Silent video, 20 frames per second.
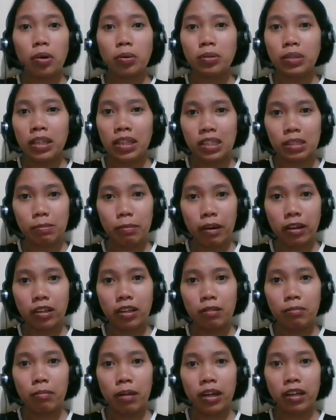only
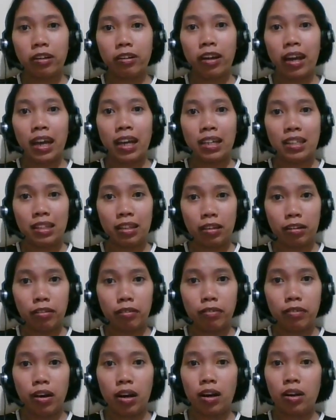expanded my
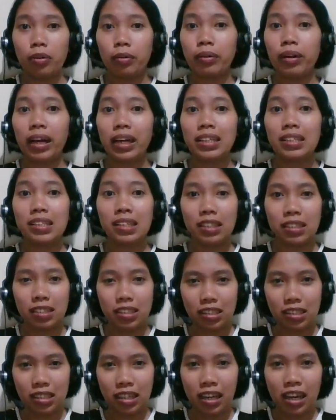creative uh,
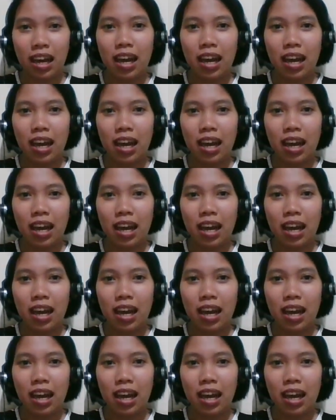horizons,